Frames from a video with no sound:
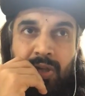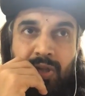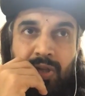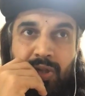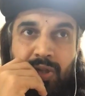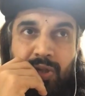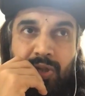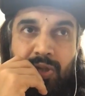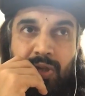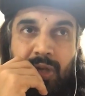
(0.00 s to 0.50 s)

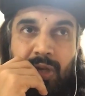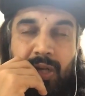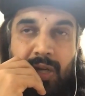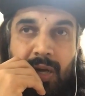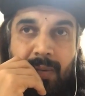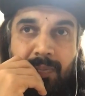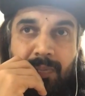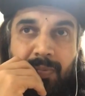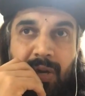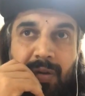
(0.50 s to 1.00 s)
So, and
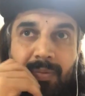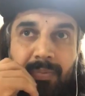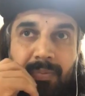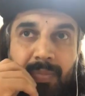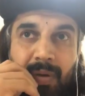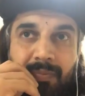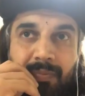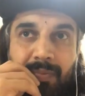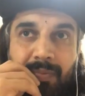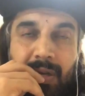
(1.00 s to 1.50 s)

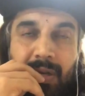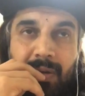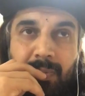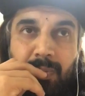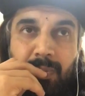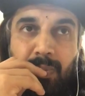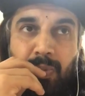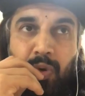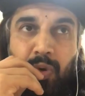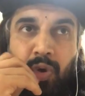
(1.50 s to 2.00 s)
I'm
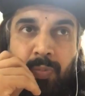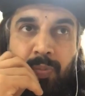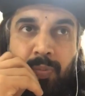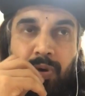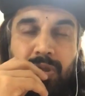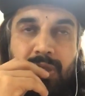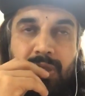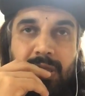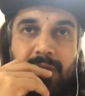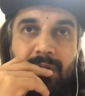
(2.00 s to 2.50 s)
feeling more
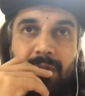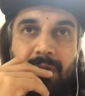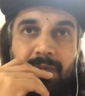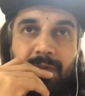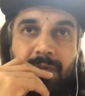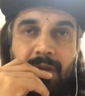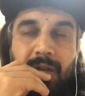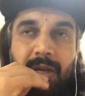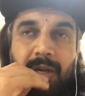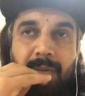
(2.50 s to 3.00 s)
positive.
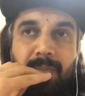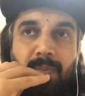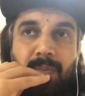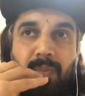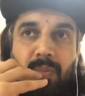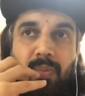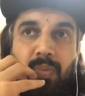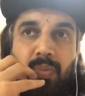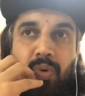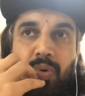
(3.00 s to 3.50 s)
I'm feeling
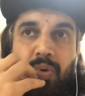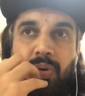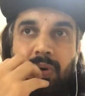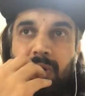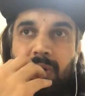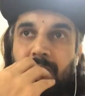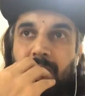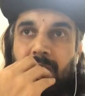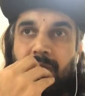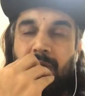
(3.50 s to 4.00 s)

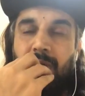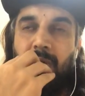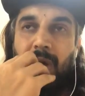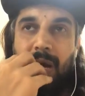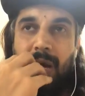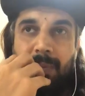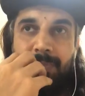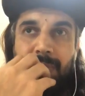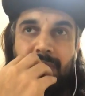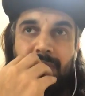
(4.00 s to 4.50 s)
more, you know,
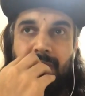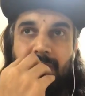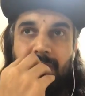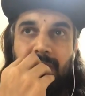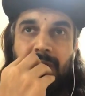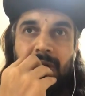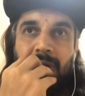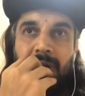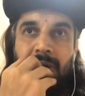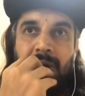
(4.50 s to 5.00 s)
happier
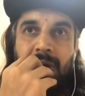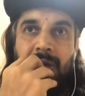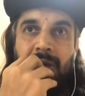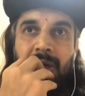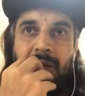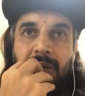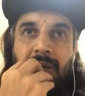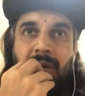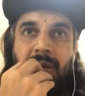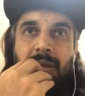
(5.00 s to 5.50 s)

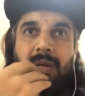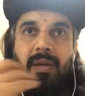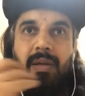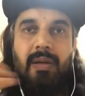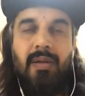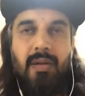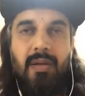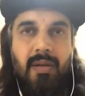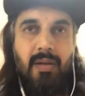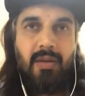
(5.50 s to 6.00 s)

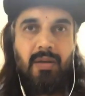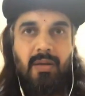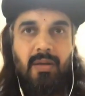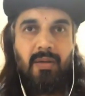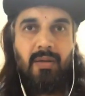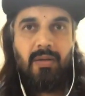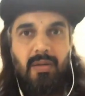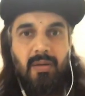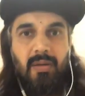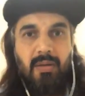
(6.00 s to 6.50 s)

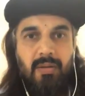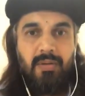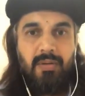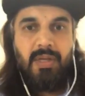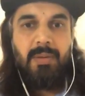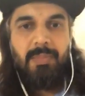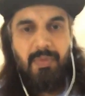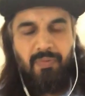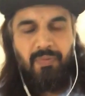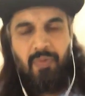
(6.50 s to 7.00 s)

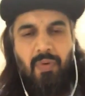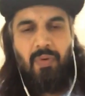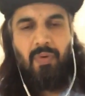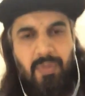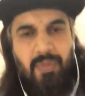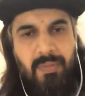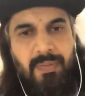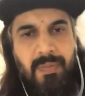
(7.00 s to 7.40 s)
than before.